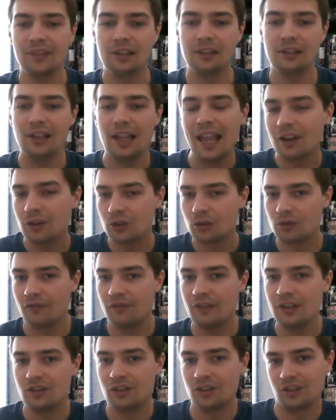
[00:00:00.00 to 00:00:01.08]
extra
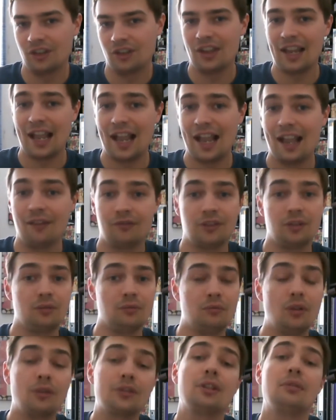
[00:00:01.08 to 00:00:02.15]
features that they have to
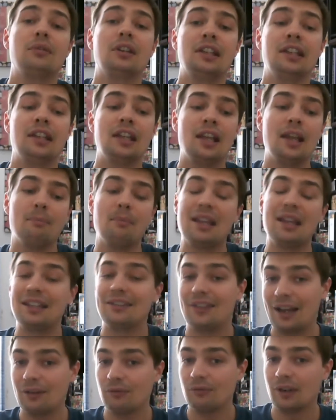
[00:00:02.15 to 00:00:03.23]
not only make
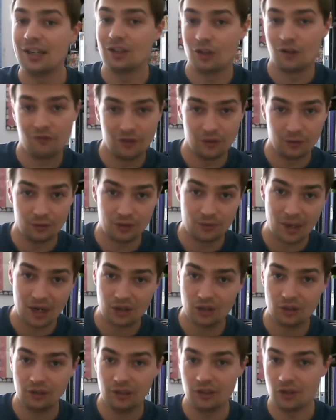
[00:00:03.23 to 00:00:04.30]
that ranger feel
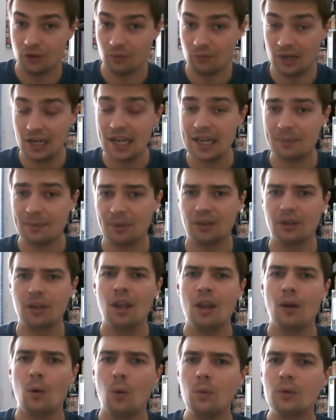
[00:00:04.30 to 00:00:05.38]
special and unique, but
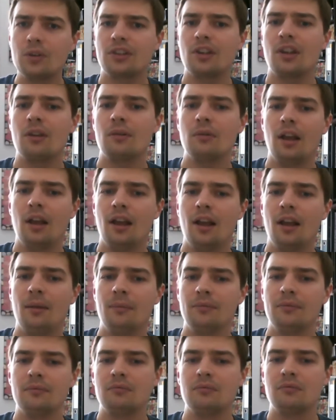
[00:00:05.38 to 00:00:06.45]
also
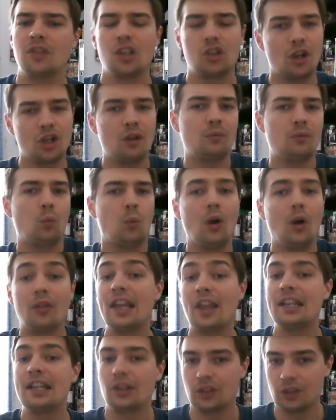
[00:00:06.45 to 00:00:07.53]
to show what
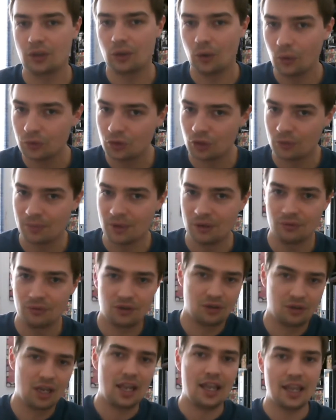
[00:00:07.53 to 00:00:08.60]
they can contribute
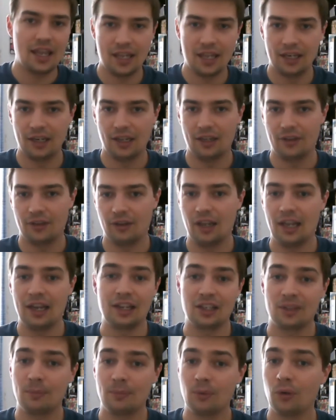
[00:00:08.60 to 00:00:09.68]
in either an
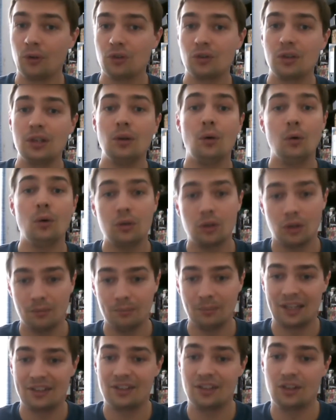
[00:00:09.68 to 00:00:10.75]
exploratory or
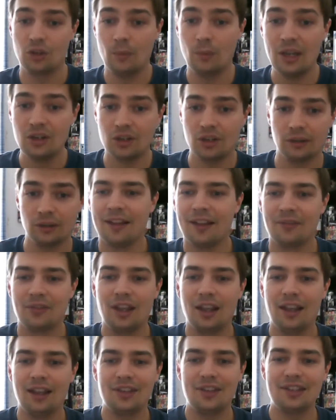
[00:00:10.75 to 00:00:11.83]
combat situation.
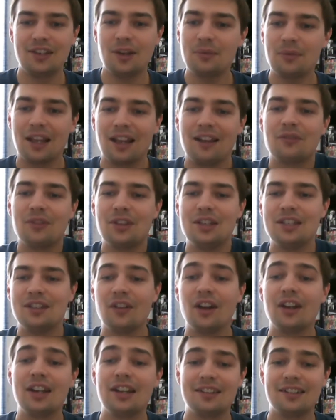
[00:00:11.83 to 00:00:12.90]
They don't have the
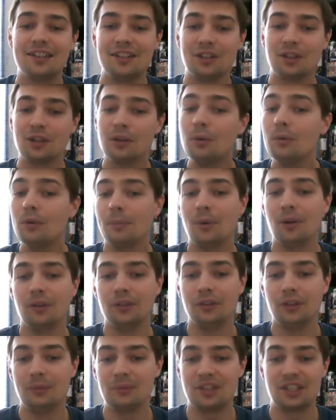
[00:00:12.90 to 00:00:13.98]
divine entity to call
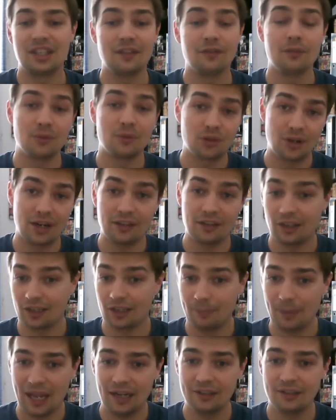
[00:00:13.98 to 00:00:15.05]
upon them to give them strength like a
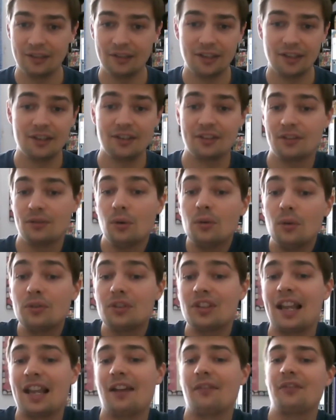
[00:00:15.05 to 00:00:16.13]
paladin does, nor do
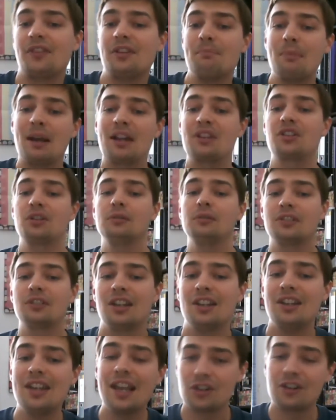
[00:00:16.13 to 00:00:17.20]
they have the magical
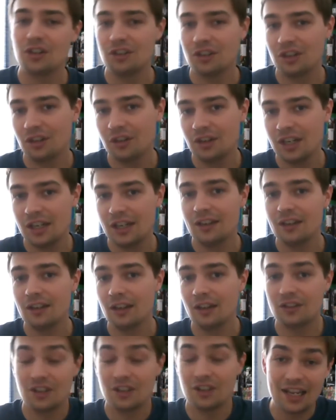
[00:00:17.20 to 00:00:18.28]
connection
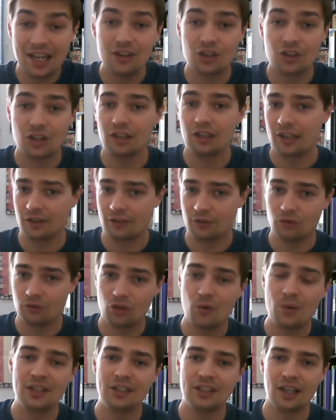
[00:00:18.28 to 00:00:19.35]
to nature like the
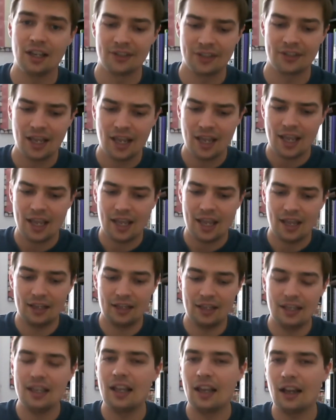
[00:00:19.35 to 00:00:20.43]
druid does.
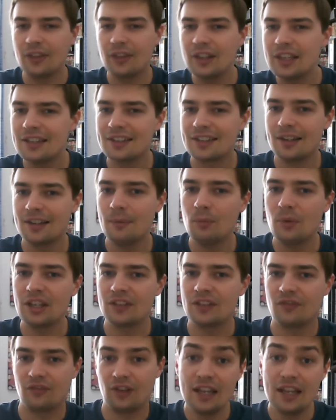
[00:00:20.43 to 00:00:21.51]
I think in some ways,
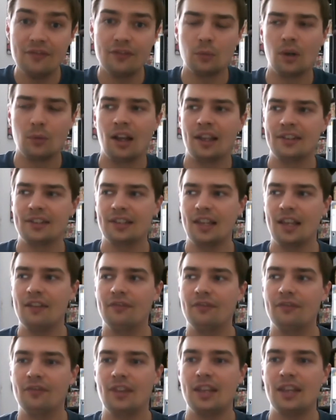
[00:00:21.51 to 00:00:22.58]
flavour-wise,
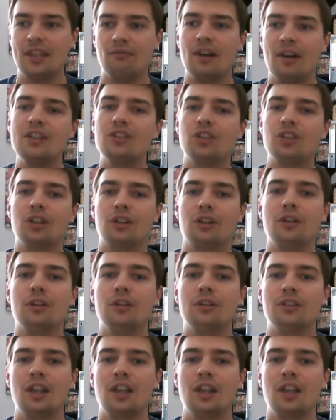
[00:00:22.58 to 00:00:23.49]
if the ranger could